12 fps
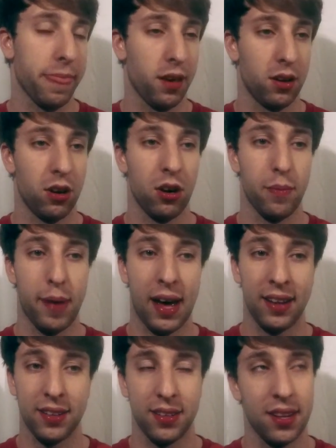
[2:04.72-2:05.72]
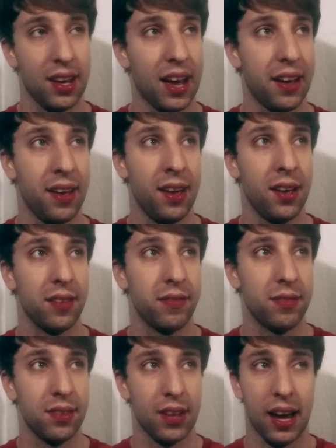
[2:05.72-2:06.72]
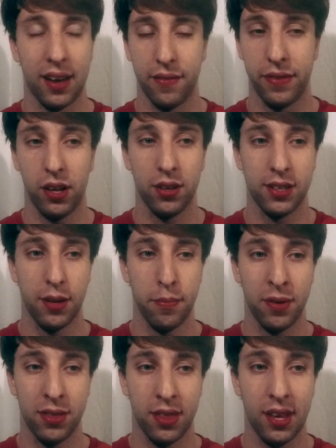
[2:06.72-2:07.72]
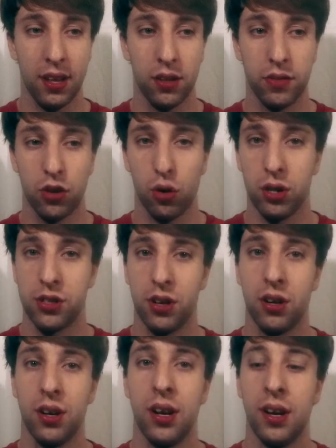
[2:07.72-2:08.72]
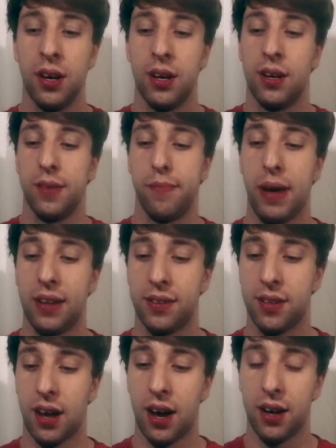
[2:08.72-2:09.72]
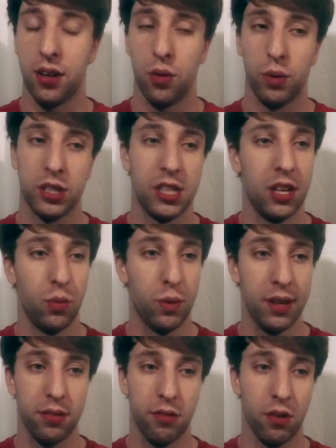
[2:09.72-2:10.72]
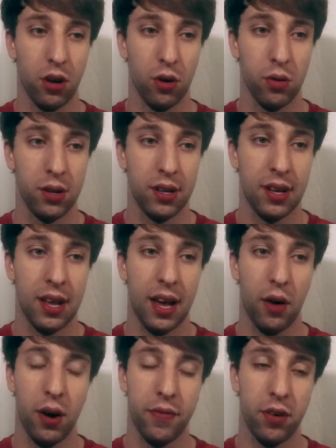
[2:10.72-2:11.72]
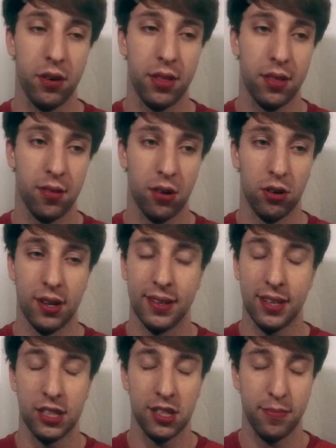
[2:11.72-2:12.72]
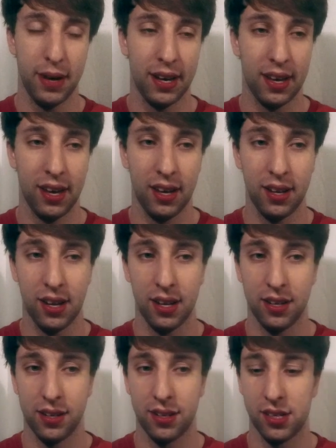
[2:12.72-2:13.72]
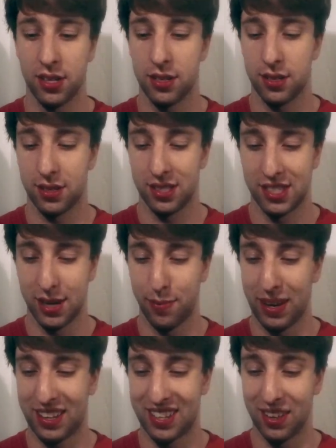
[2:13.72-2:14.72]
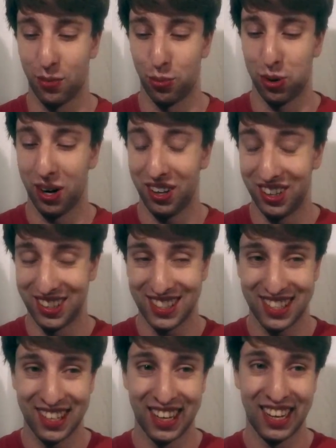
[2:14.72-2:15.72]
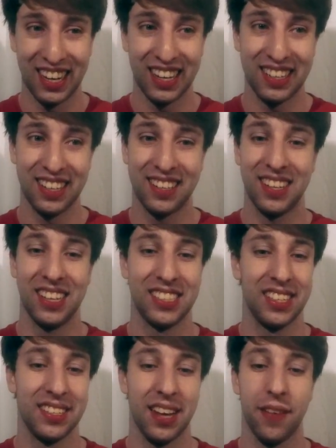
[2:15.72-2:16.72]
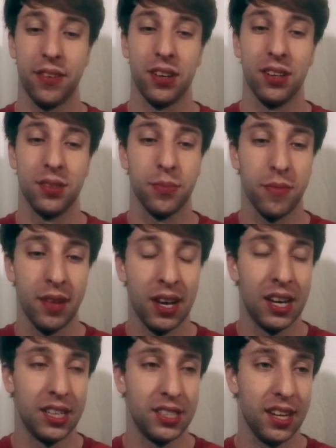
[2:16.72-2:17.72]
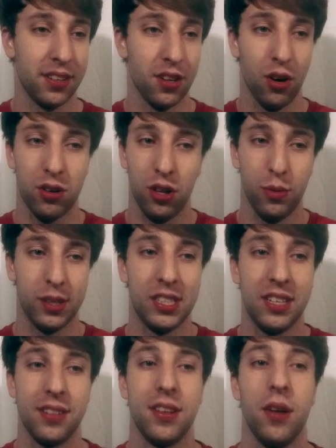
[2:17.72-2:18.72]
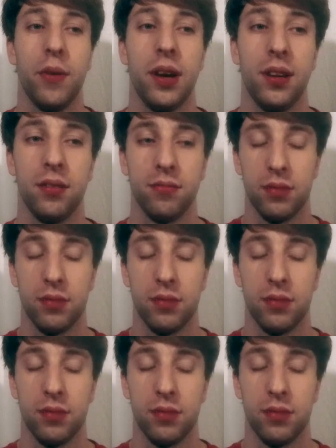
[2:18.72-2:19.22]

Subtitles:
Her past, I can feel sympathy towards her based on what she went through. However, her decision-making is just... She makes the worst decisions ever. She has no clue what she's doing.